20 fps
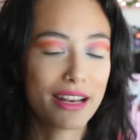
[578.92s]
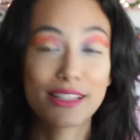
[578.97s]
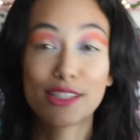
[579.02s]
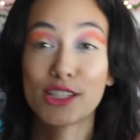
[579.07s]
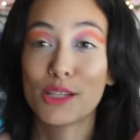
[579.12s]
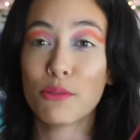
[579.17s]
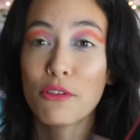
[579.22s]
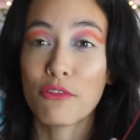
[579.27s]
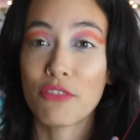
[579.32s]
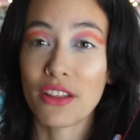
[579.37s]
it's
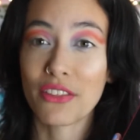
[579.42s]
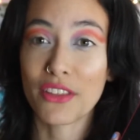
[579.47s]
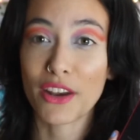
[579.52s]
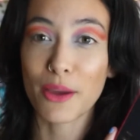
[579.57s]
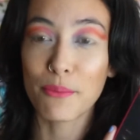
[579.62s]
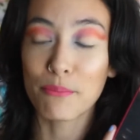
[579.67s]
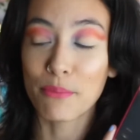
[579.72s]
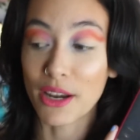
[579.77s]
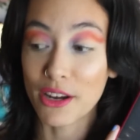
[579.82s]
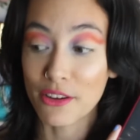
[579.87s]
super fun that
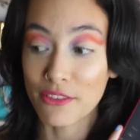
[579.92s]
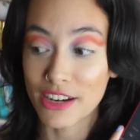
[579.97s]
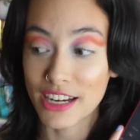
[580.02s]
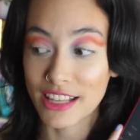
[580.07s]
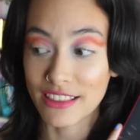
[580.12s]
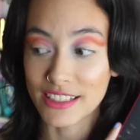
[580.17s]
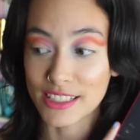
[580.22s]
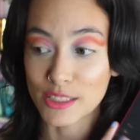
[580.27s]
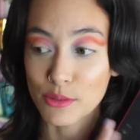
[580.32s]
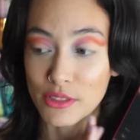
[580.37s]
I'm buddy
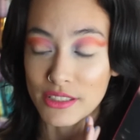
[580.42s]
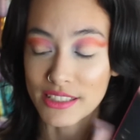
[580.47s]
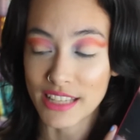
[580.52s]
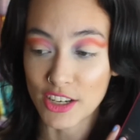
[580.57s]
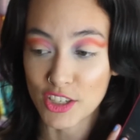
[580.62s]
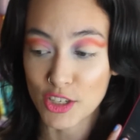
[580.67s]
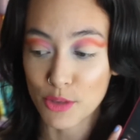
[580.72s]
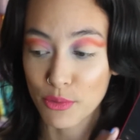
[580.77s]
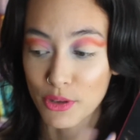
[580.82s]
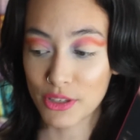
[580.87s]
reading this with
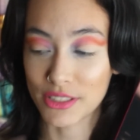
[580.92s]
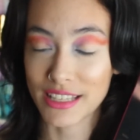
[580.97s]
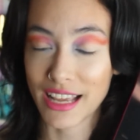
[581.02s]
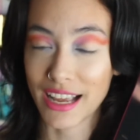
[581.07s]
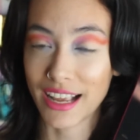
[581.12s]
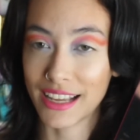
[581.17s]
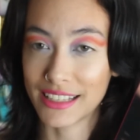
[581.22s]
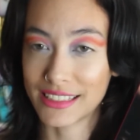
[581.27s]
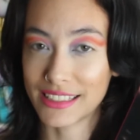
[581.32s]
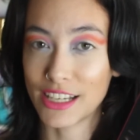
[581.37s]
Sasha, because
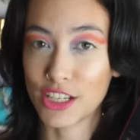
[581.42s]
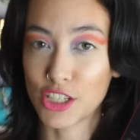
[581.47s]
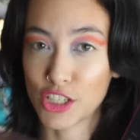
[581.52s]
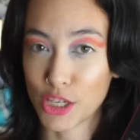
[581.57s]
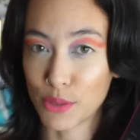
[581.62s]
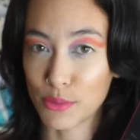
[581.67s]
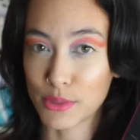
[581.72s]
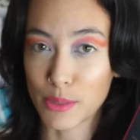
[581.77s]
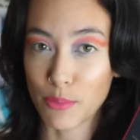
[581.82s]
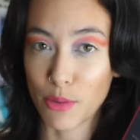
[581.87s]
like I said,
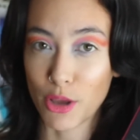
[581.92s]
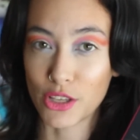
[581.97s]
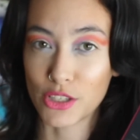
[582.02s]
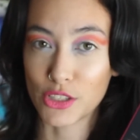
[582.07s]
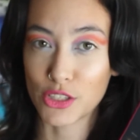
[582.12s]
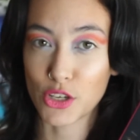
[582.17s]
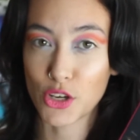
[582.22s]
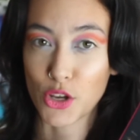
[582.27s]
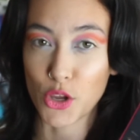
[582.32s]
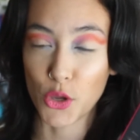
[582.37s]
she was the
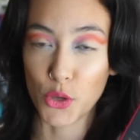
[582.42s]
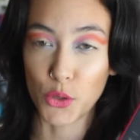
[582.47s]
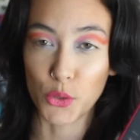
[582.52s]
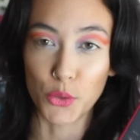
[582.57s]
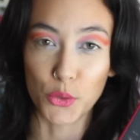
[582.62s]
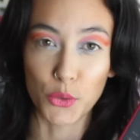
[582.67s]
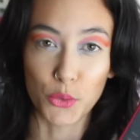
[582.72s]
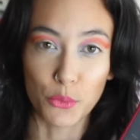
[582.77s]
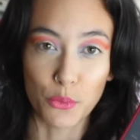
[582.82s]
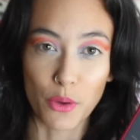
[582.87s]
person
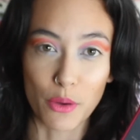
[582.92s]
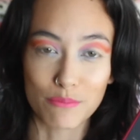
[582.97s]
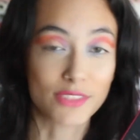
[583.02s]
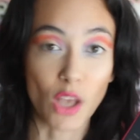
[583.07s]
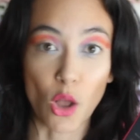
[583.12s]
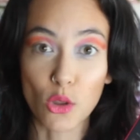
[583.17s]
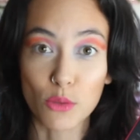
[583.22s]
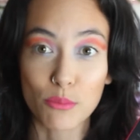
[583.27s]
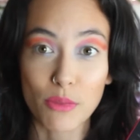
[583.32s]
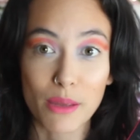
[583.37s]
who
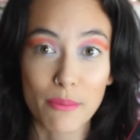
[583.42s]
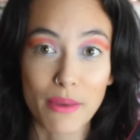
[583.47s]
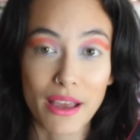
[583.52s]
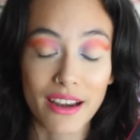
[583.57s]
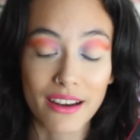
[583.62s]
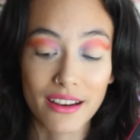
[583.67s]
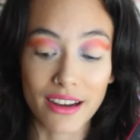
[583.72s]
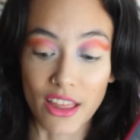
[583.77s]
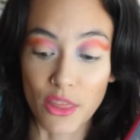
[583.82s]
told me about it.